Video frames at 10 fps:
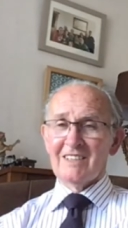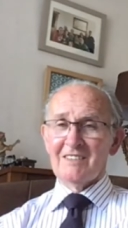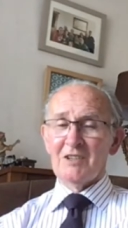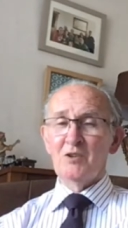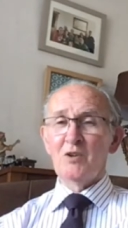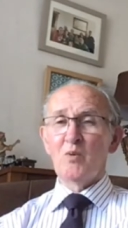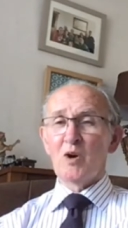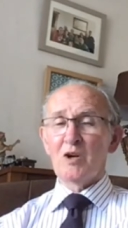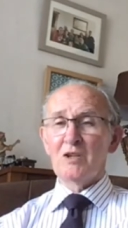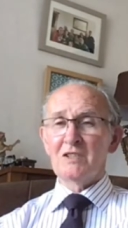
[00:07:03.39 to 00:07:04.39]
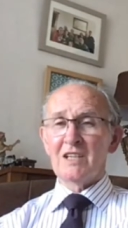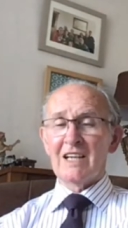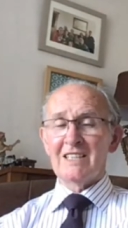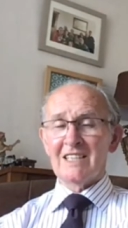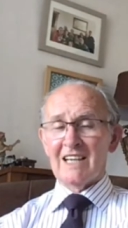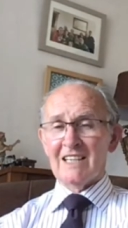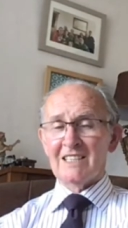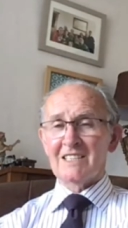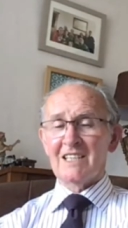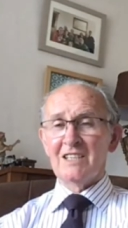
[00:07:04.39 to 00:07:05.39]
You know, the words that Isaiah
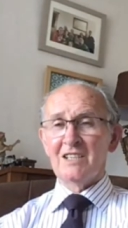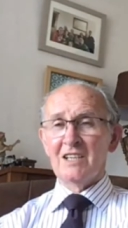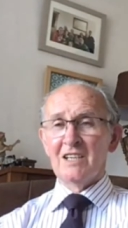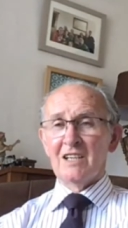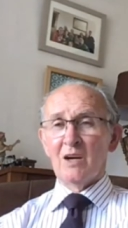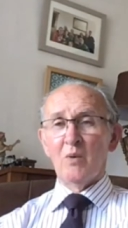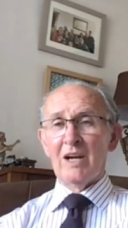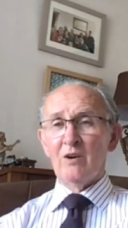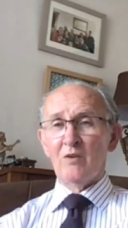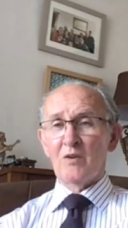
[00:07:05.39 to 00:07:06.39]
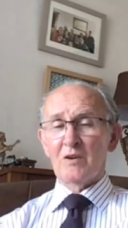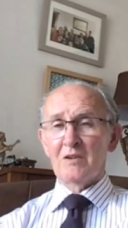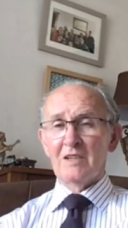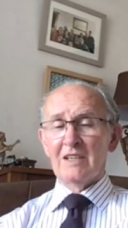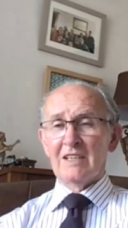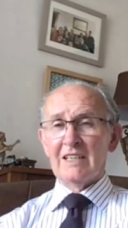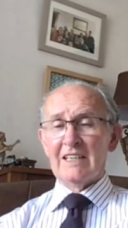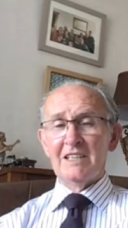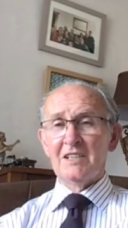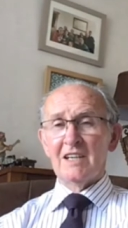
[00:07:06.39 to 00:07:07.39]
said way over
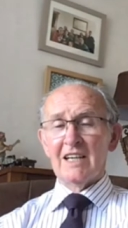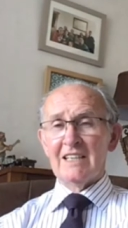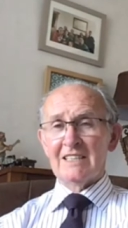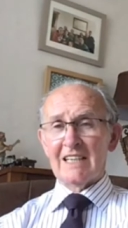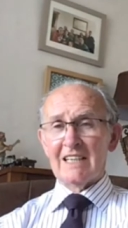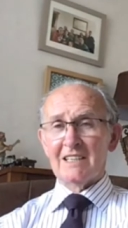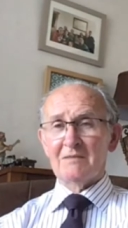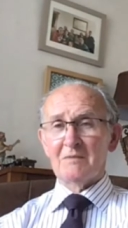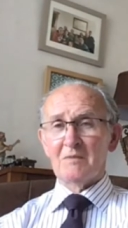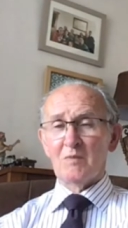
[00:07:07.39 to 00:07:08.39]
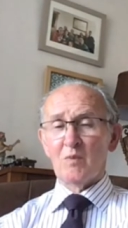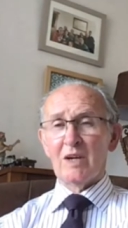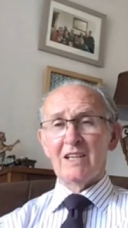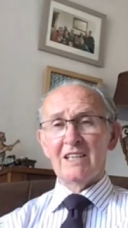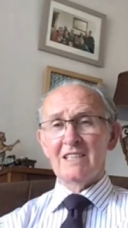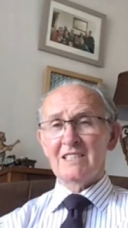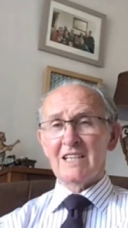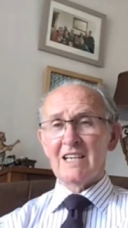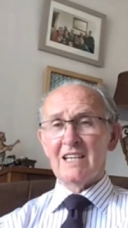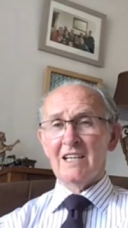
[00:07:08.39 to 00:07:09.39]
in Isaiah, where he did
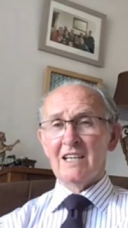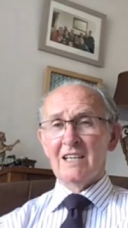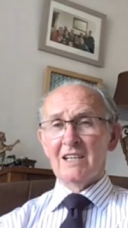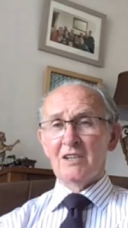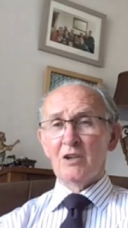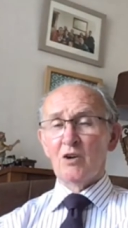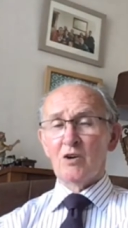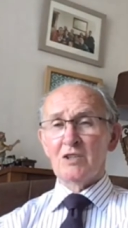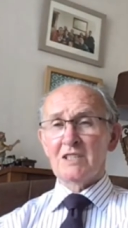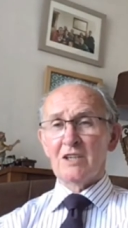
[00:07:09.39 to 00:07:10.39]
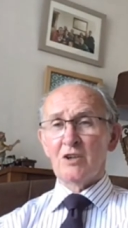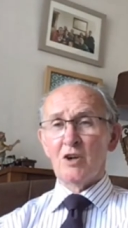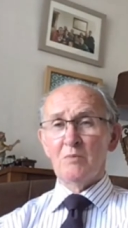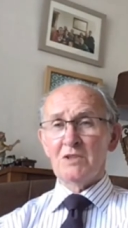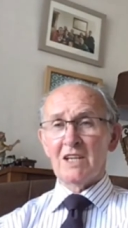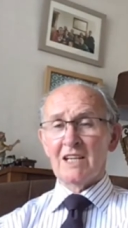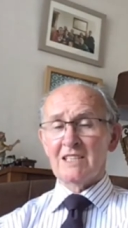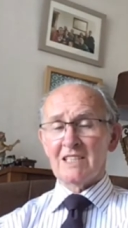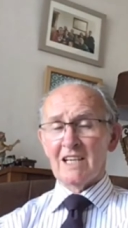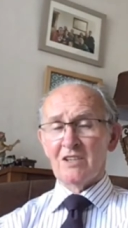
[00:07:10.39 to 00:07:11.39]
say, The Lord said, Whom shall I
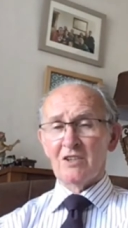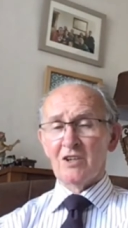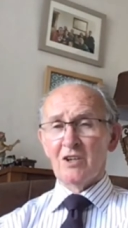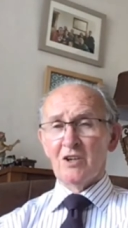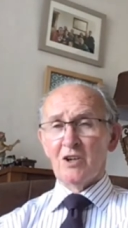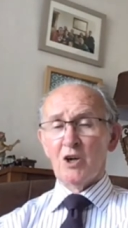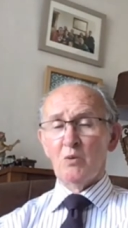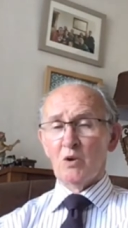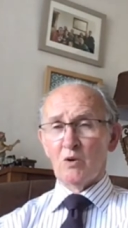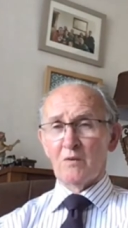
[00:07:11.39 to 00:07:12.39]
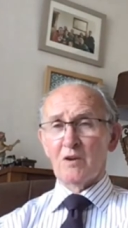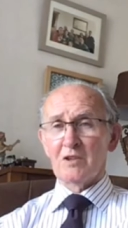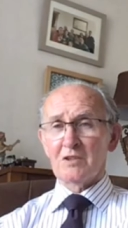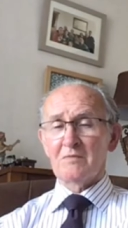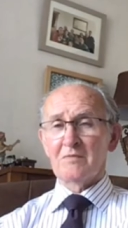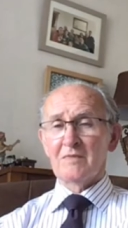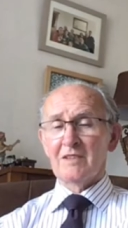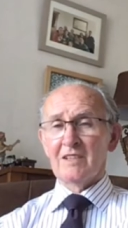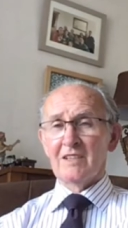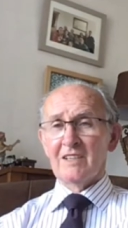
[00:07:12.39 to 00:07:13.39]
send? Who will go for us?
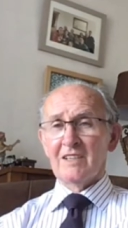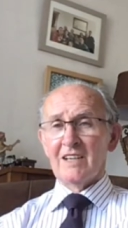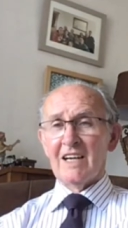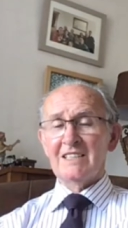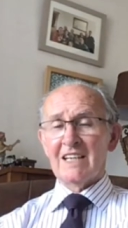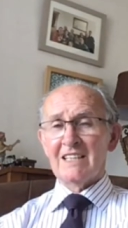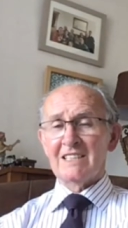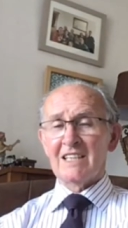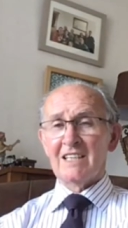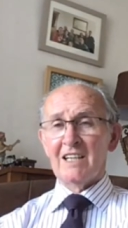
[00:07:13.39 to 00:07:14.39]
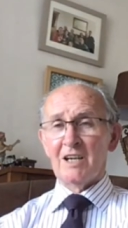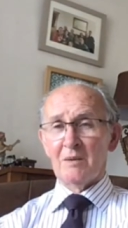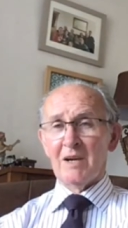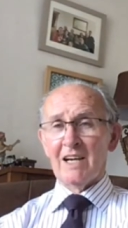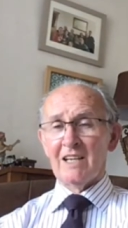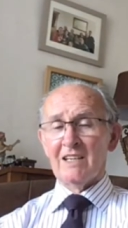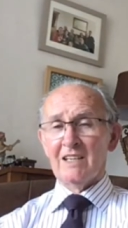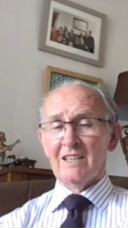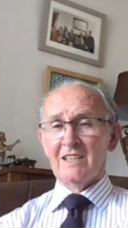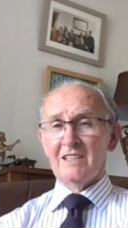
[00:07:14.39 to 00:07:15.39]
Isaiah said, Here am I,
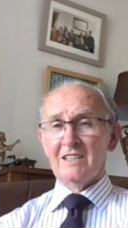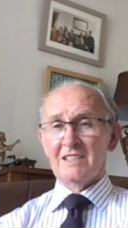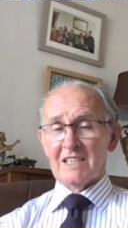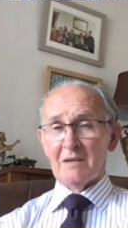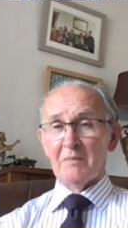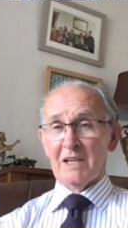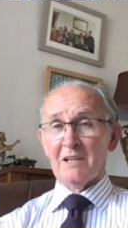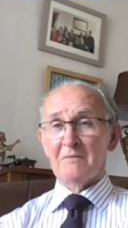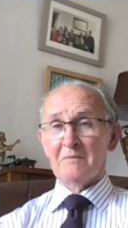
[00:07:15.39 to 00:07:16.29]
sent me.